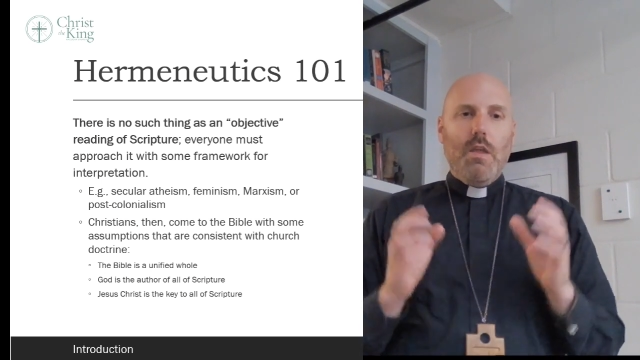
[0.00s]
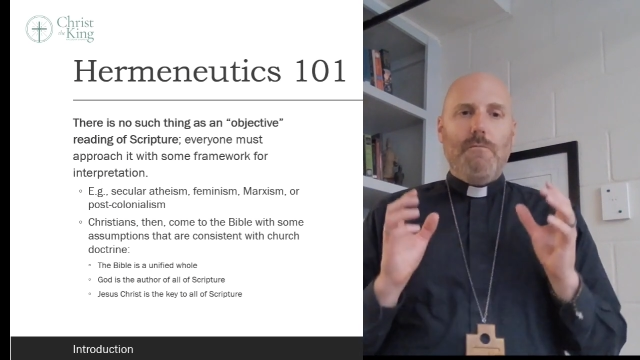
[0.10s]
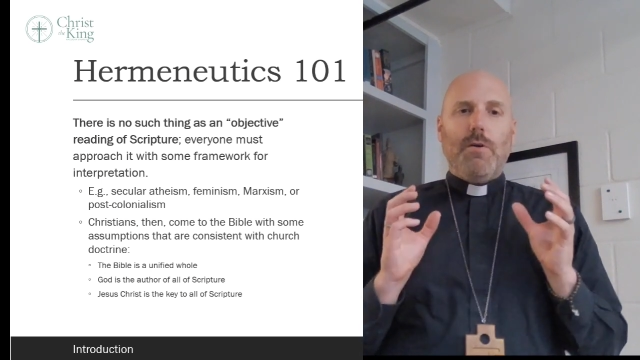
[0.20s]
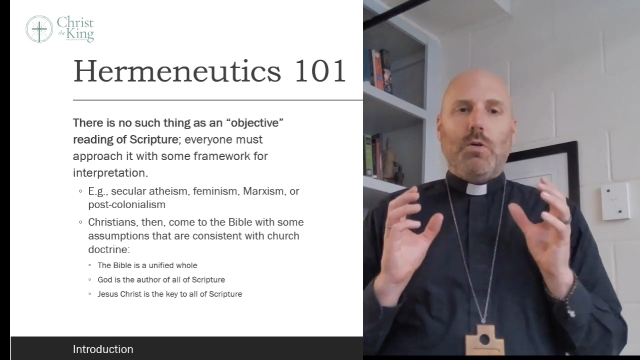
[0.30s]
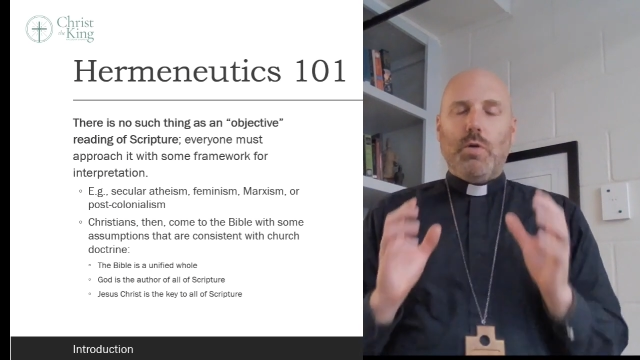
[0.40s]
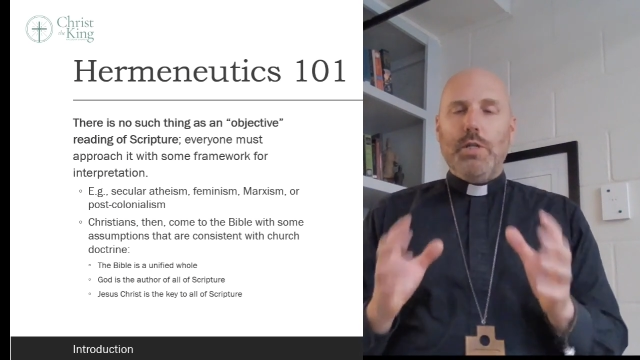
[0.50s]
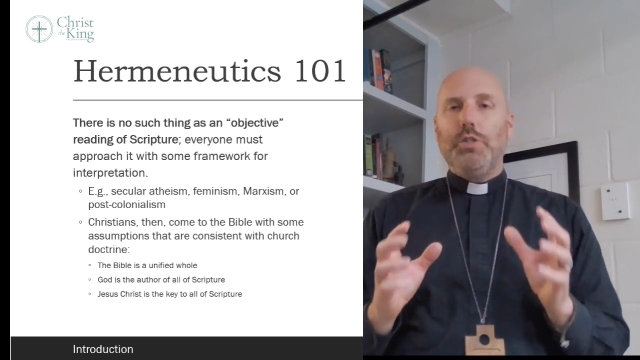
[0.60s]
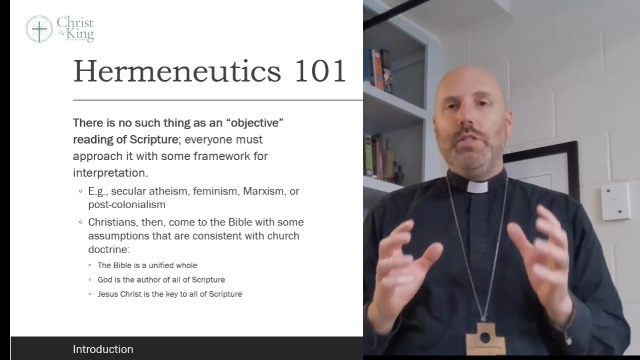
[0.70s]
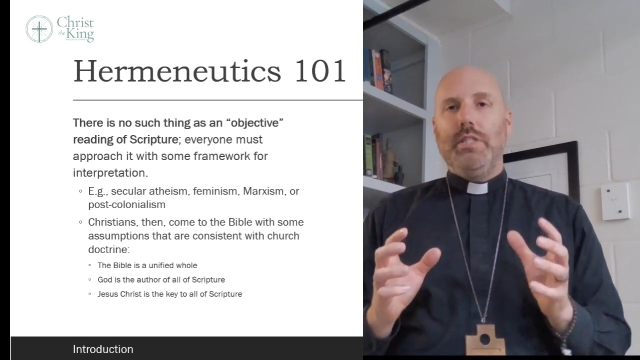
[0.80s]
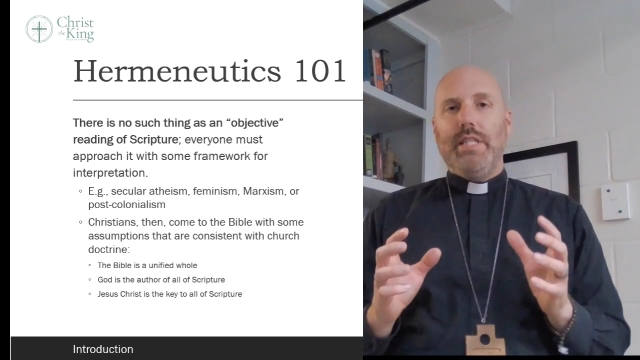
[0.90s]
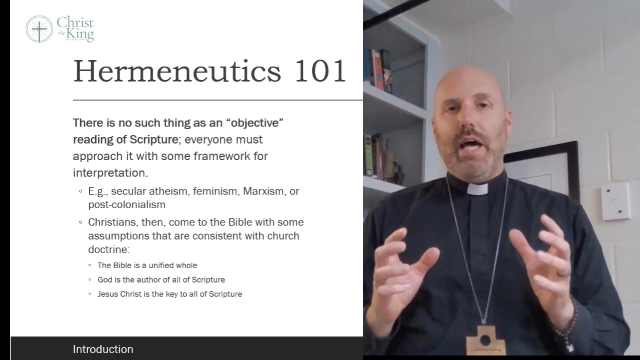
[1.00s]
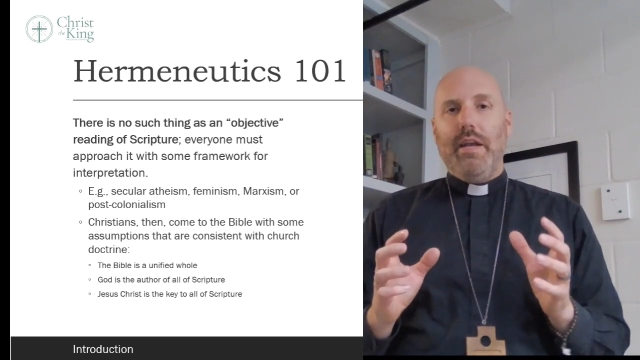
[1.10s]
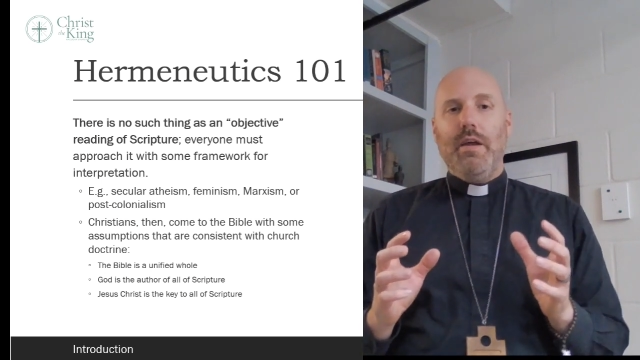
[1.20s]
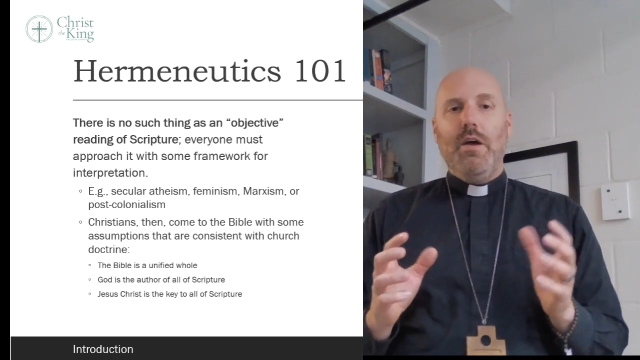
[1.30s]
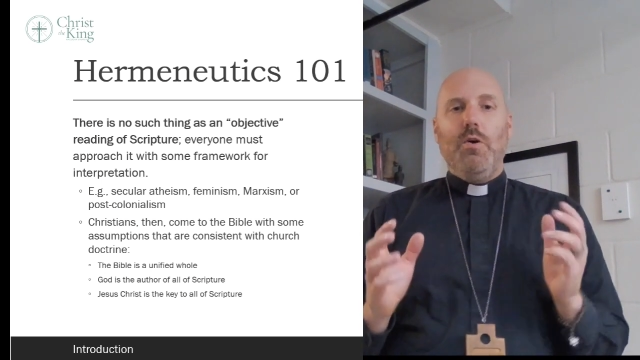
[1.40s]
For Christians, then,
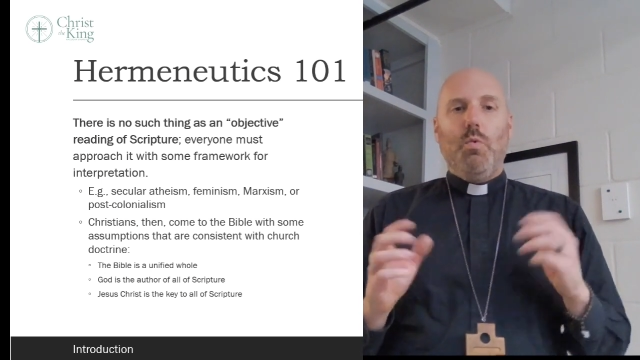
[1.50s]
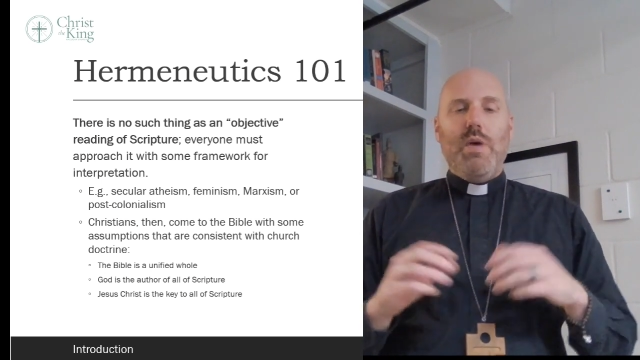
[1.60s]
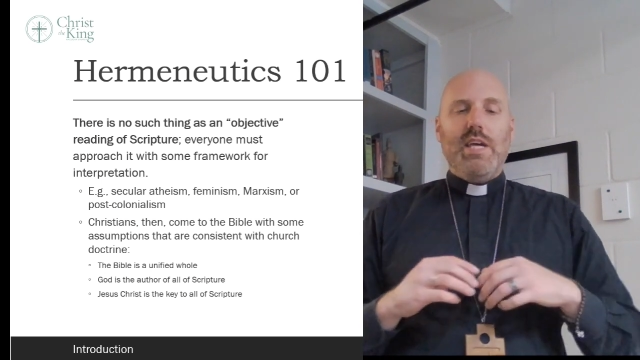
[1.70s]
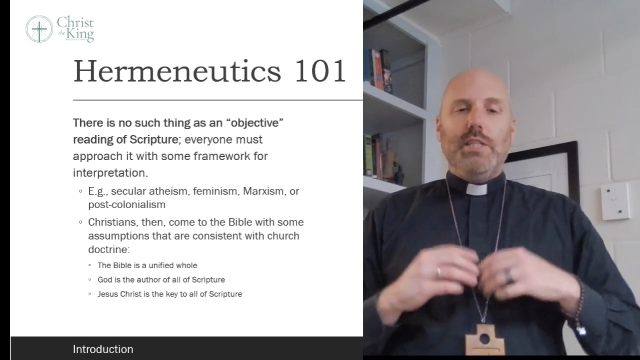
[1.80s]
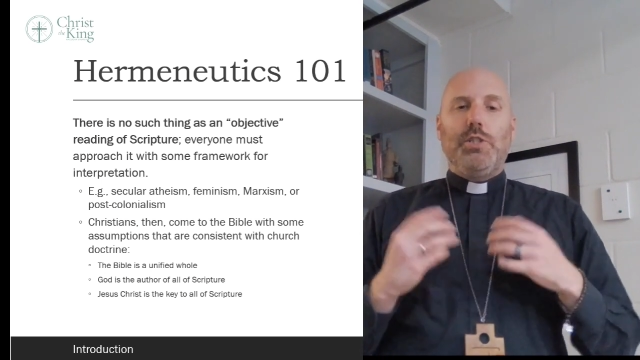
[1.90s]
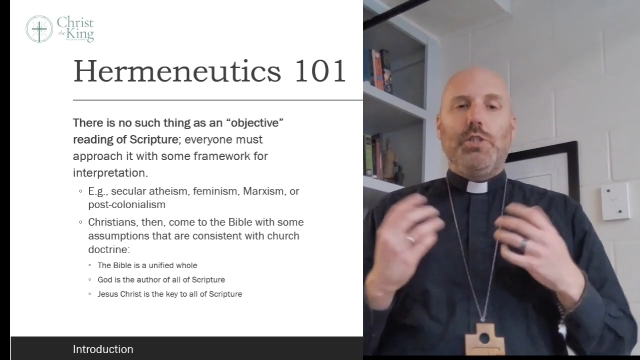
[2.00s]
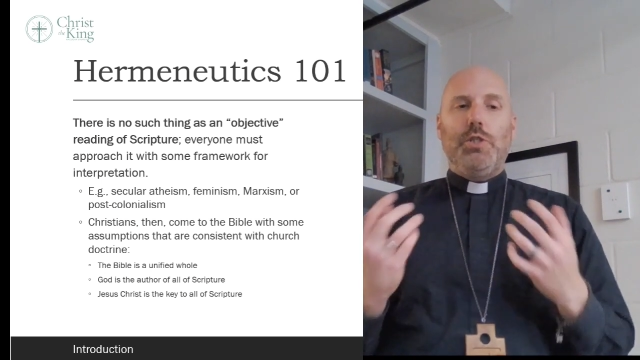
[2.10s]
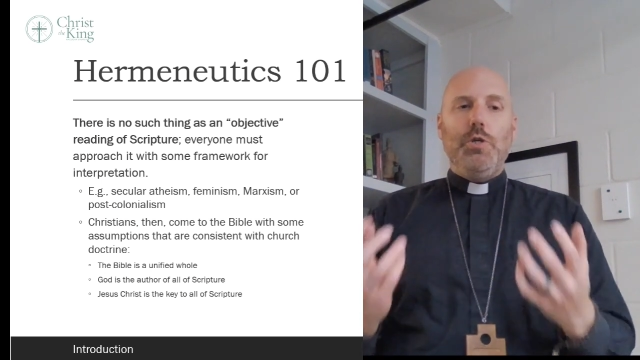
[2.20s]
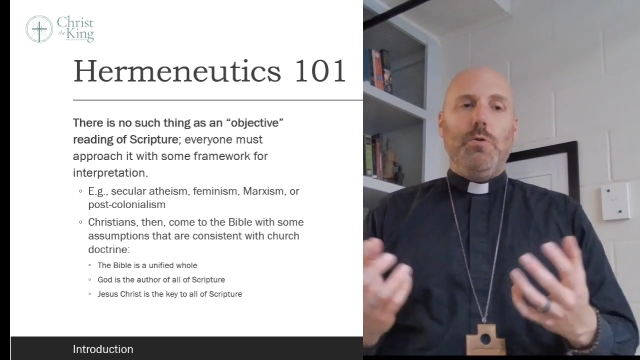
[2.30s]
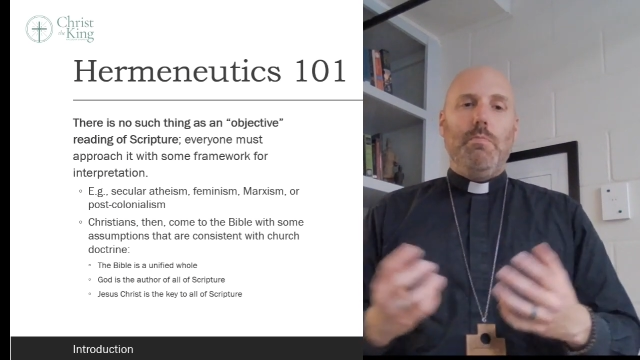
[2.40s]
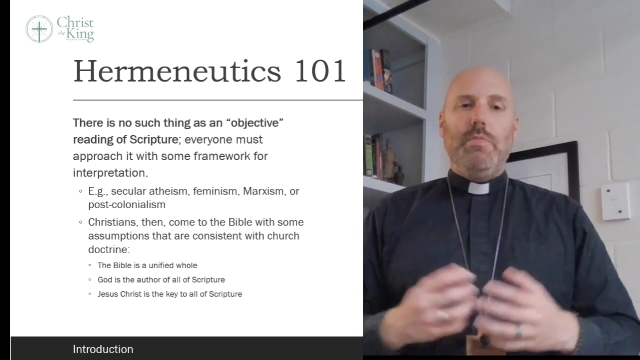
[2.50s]
we assume